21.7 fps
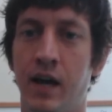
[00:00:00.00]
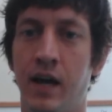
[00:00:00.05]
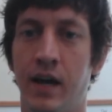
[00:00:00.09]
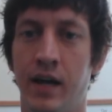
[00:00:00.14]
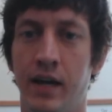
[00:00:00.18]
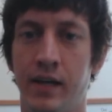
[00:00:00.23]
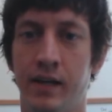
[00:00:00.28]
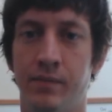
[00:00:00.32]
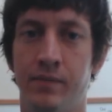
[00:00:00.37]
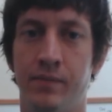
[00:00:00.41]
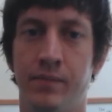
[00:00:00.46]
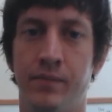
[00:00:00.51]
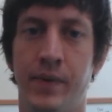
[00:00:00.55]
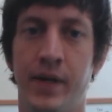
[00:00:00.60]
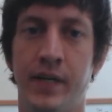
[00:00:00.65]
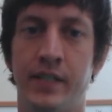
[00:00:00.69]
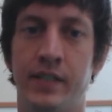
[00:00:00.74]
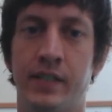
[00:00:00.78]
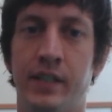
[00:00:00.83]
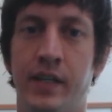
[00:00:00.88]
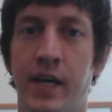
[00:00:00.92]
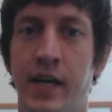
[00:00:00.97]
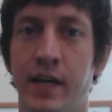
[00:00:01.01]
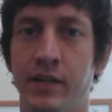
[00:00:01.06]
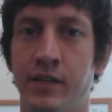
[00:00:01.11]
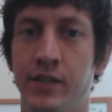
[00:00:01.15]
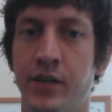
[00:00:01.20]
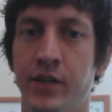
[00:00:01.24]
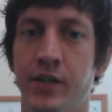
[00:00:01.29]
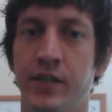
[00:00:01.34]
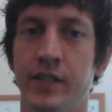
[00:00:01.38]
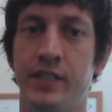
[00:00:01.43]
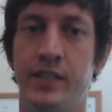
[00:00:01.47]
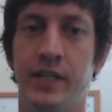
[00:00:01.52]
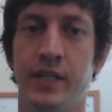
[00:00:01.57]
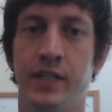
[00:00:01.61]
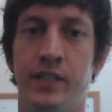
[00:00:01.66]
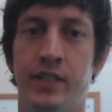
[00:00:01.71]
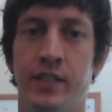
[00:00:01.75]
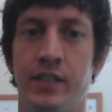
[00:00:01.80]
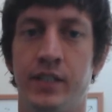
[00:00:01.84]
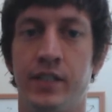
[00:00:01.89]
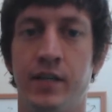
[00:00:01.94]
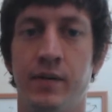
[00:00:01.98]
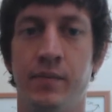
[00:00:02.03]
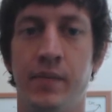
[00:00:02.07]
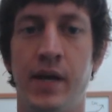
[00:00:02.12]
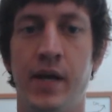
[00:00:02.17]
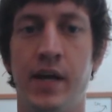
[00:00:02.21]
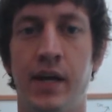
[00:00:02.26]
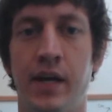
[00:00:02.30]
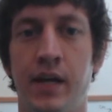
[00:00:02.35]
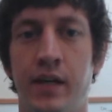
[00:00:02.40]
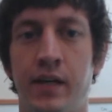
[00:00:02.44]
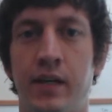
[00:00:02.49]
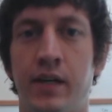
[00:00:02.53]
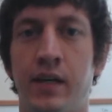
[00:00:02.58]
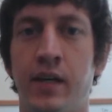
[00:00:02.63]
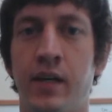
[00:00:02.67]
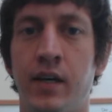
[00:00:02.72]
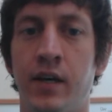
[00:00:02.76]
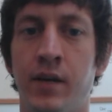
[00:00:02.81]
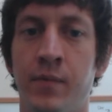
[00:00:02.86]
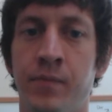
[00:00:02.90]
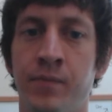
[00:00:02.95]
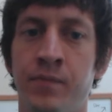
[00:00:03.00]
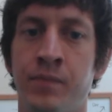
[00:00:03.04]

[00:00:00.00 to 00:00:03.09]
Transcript: I basically had two decisions to make.